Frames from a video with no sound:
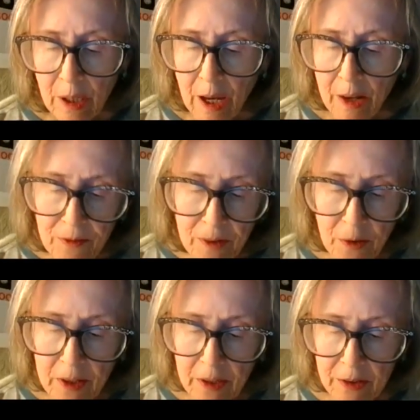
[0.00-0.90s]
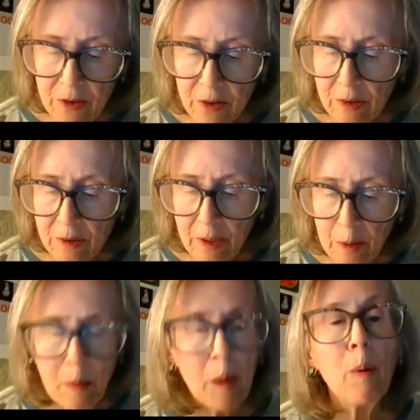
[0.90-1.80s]
I feel this
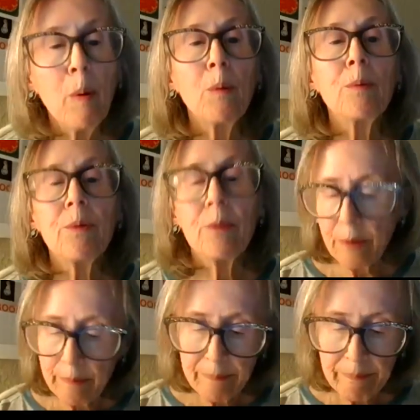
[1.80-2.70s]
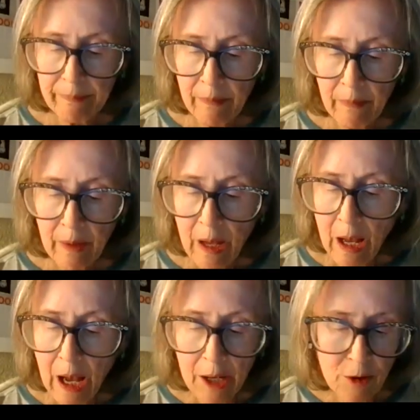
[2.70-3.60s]
in my bones.
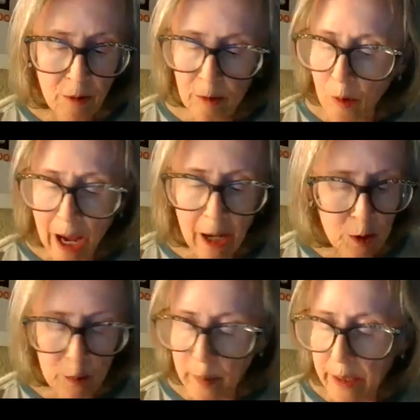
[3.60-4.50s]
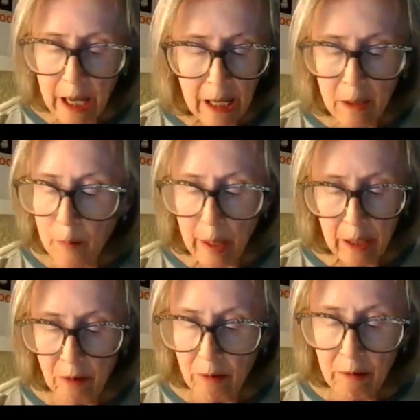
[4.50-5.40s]
I don't know how to be any
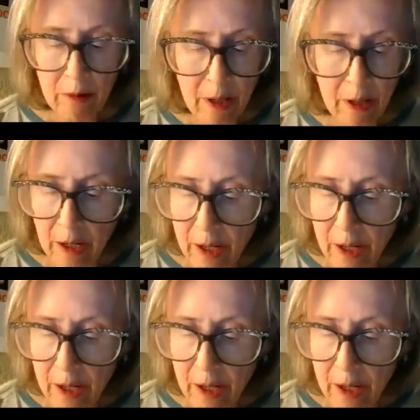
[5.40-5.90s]
better than I